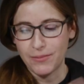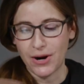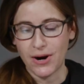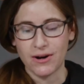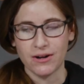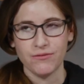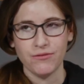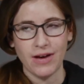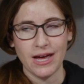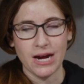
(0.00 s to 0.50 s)

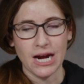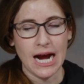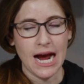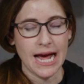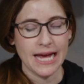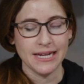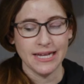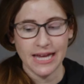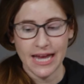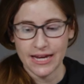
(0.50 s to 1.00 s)
part of our
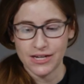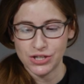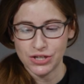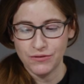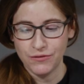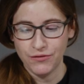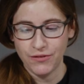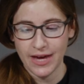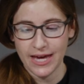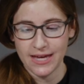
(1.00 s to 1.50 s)

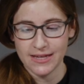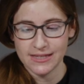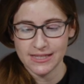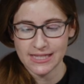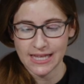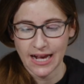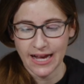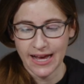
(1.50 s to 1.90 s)
ideation phase,